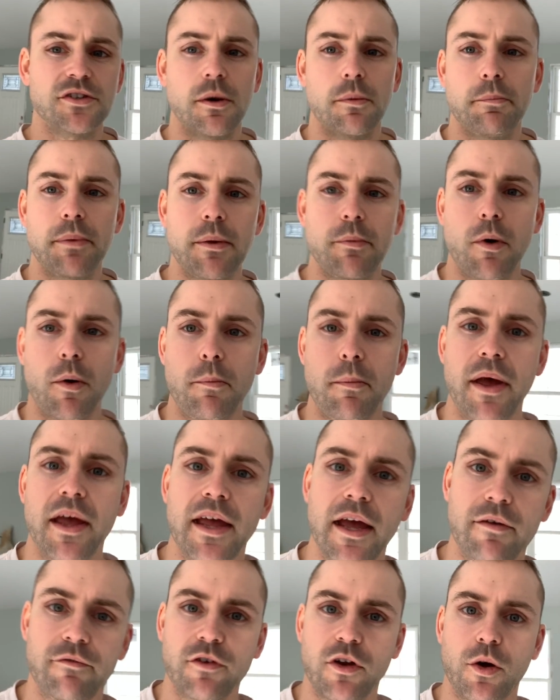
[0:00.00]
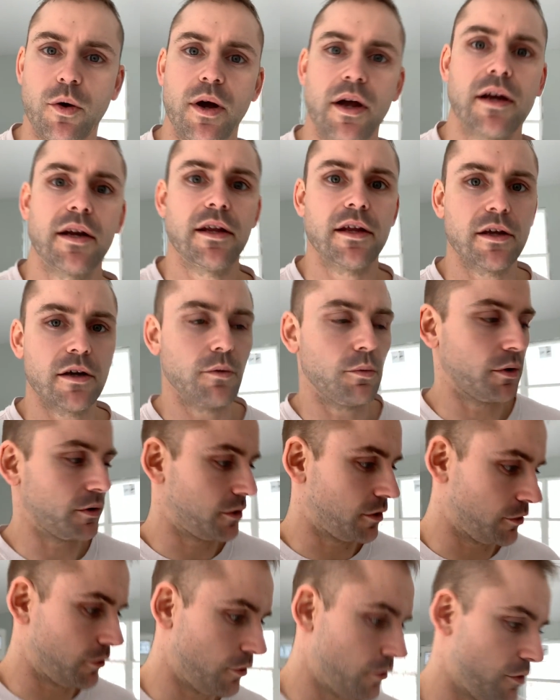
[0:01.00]
some people may have no idea what to
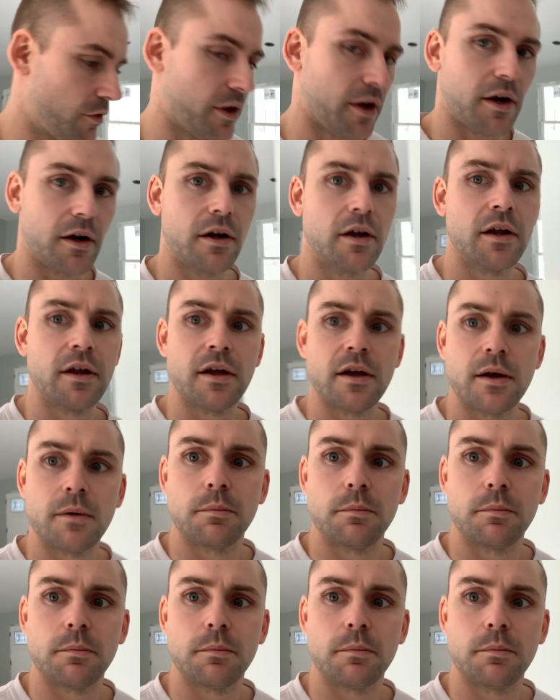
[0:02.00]
do there.